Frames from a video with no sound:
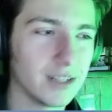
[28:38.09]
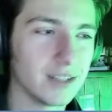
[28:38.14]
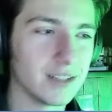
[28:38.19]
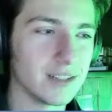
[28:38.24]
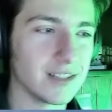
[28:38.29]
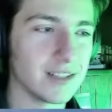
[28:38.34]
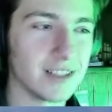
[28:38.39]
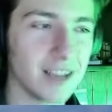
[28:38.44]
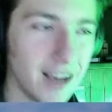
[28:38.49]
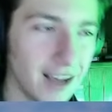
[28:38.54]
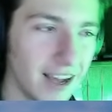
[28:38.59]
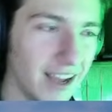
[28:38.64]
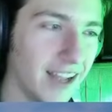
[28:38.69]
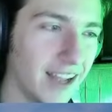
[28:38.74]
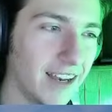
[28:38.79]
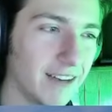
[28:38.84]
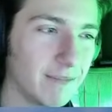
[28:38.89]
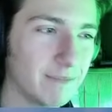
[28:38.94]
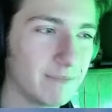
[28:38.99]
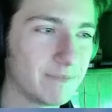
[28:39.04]

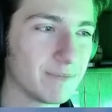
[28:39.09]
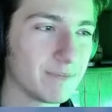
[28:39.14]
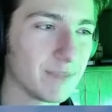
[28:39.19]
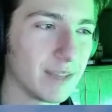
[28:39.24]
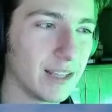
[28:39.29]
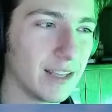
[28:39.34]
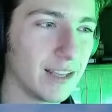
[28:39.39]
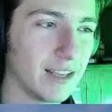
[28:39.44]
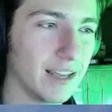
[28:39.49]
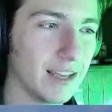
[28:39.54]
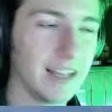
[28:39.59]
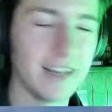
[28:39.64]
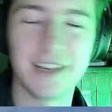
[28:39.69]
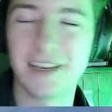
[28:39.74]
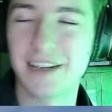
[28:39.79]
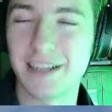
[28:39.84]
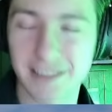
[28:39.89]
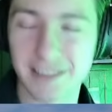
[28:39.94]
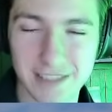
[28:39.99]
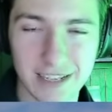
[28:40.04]
design in
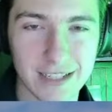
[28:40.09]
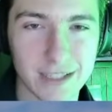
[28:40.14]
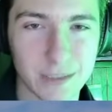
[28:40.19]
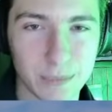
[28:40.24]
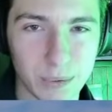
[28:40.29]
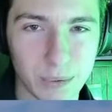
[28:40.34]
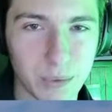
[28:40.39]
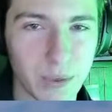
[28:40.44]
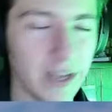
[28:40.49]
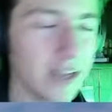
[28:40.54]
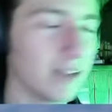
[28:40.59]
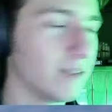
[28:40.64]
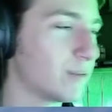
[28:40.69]
an accessible way.